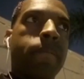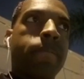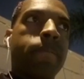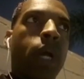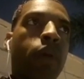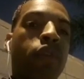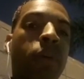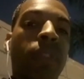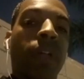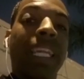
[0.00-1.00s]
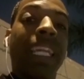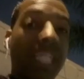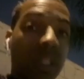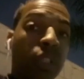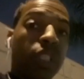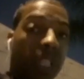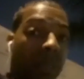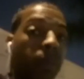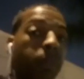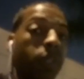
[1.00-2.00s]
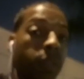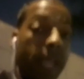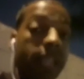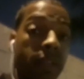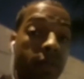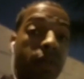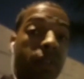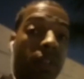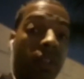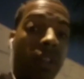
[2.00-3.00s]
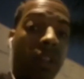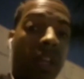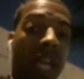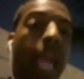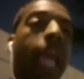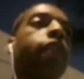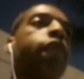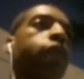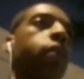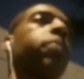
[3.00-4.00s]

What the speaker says: from the leadership perspective and from the